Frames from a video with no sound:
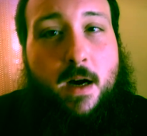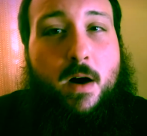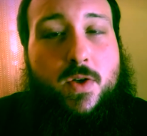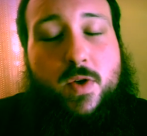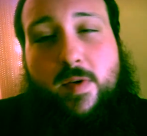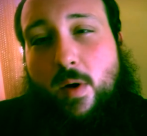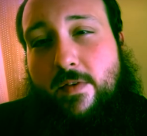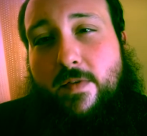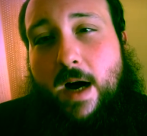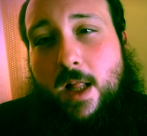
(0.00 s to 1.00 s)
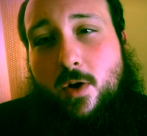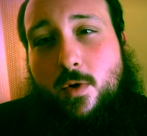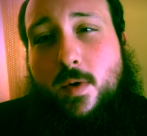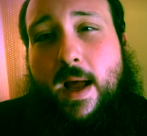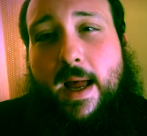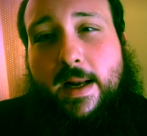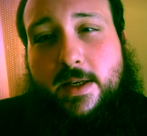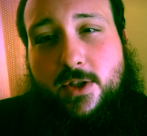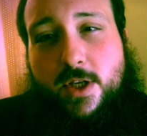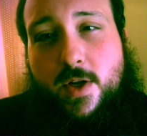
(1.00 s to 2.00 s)
Also, if you want to follow and
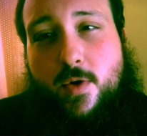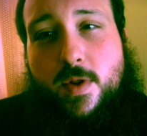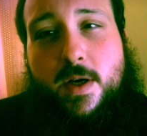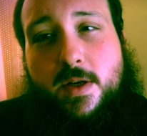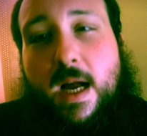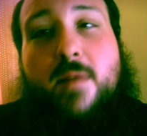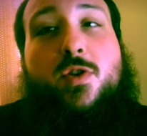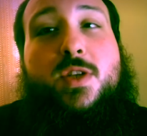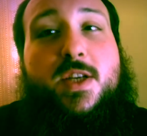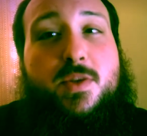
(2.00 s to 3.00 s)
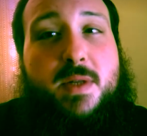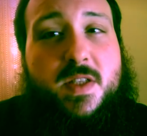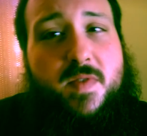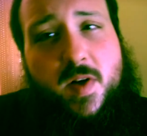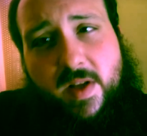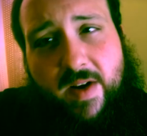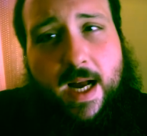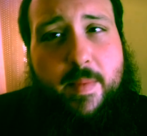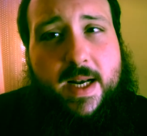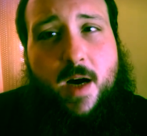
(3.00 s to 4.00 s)
continue the conversation about this video, leave a
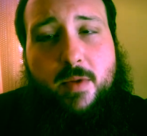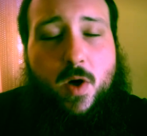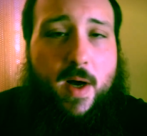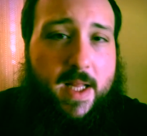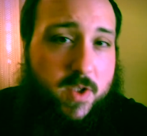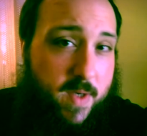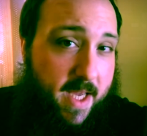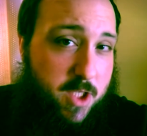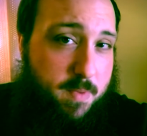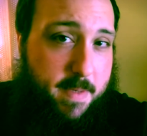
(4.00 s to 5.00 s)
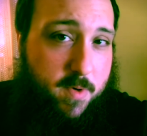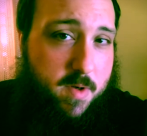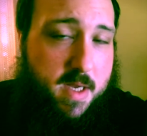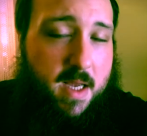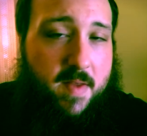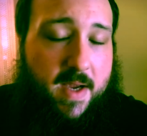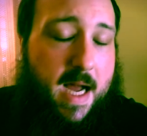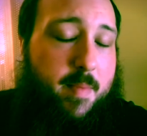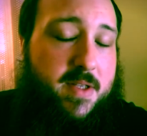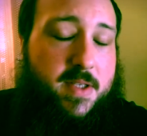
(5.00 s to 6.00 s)
comment down below. I like to engage people in the
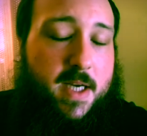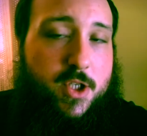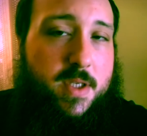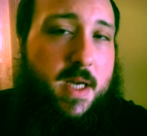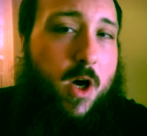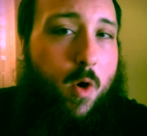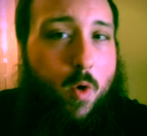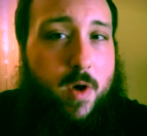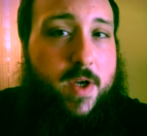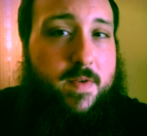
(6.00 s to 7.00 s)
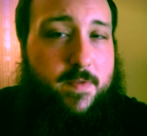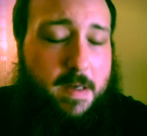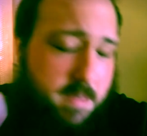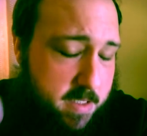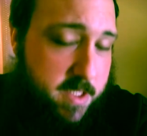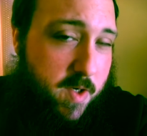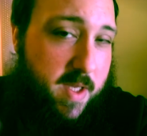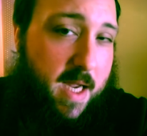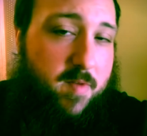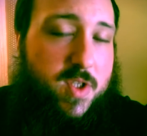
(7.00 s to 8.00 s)
comments section. Or you can continue
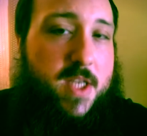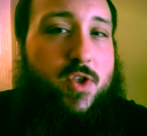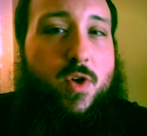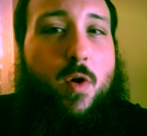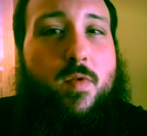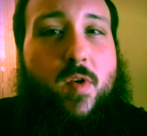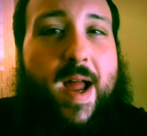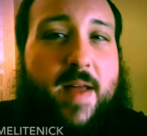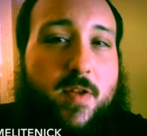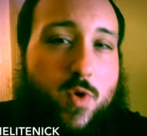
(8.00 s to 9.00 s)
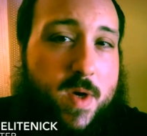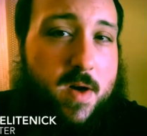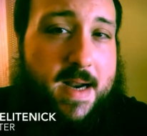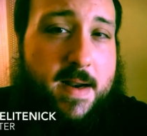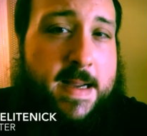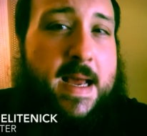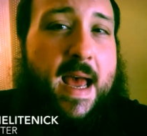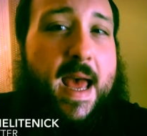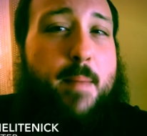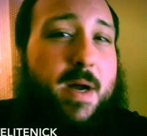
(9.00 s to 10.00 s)
the conversation over at the Twitter,
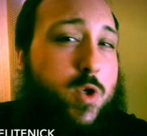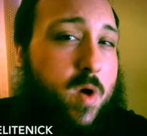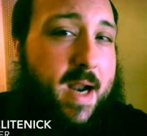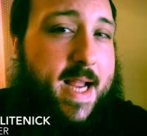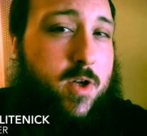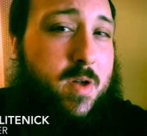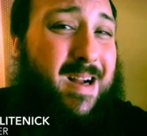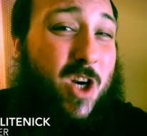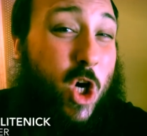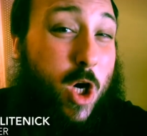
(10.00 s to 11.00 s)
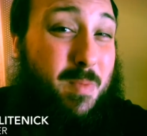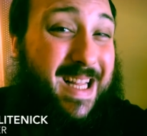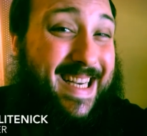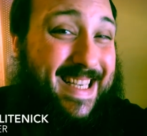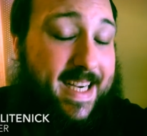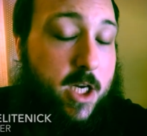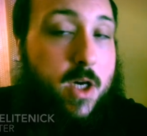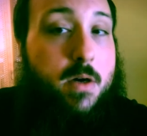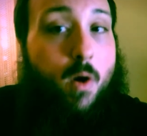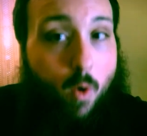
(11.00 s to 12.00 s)
at my Twitter handle,
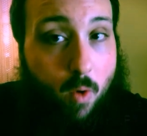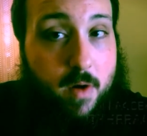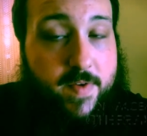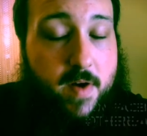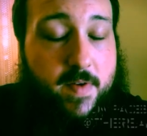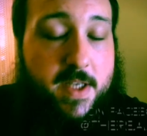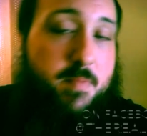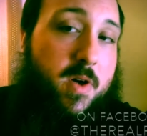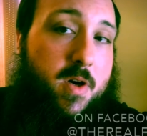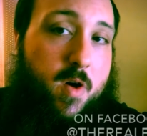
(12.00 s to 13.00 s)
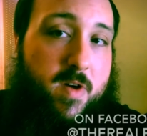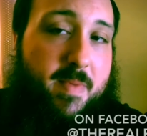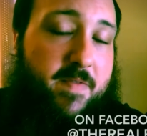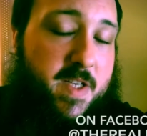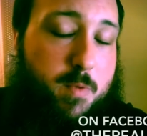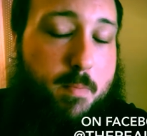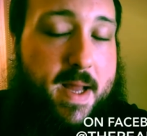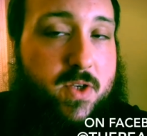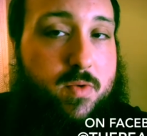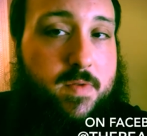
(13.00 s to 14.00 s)
CarmeliteNick. Or if you're a Facebooker, go over to my Facebook
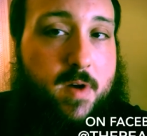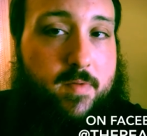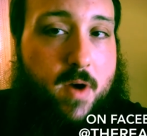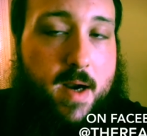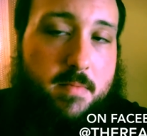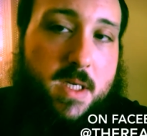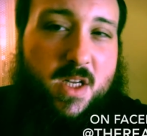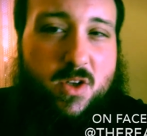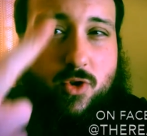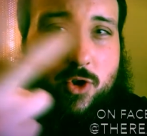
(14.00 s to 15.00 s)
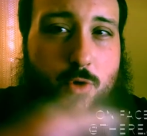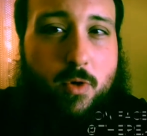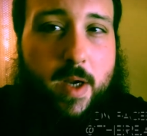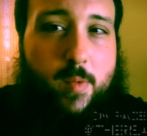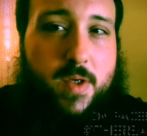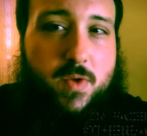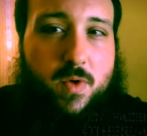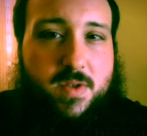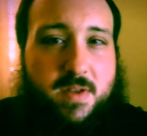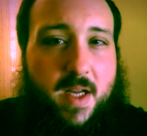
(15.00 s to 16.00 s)
page, The Real Frank Friar. Two great
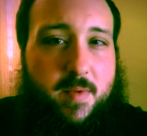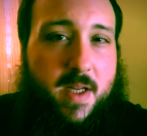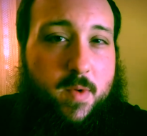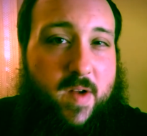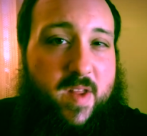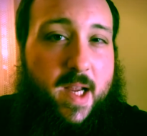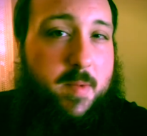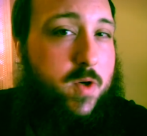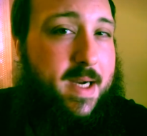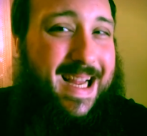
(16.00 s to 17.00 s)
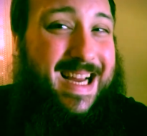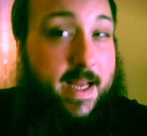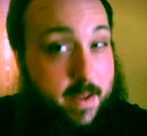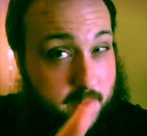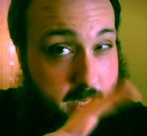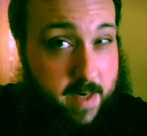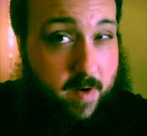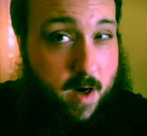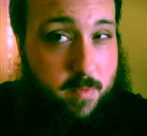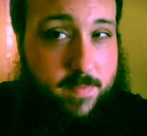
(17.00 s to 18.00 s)
resources to stay up to date with everything I'm doing in the land
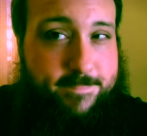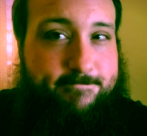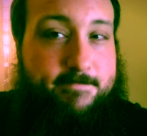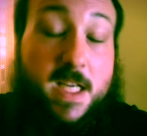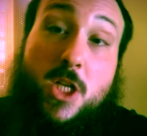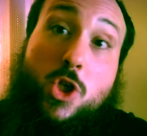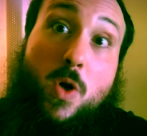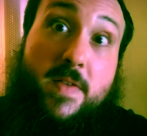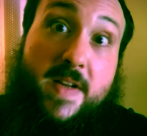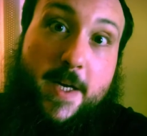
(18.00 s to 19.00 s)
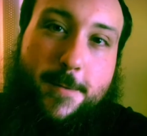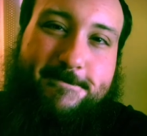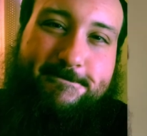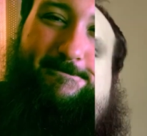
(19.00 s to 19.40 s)
of Carmel. Enjoy the video.